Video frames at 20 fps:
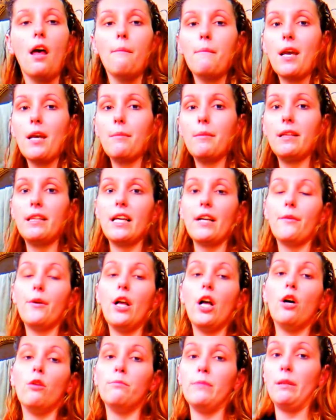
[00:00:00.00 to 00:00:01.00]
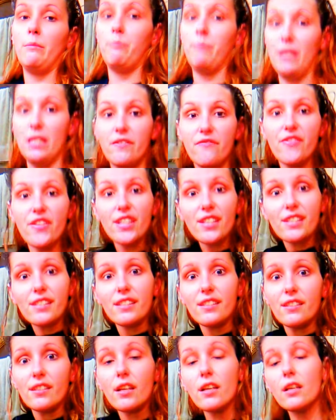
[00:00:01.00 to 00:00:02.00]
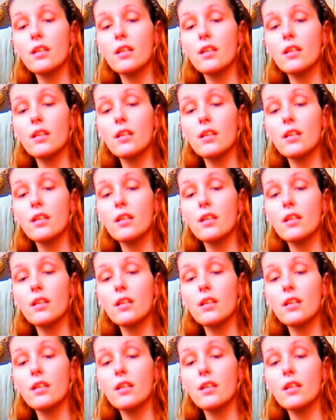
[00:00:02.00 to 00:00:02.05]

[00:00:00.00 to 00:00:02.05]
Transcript: maybe that'll help me beat this.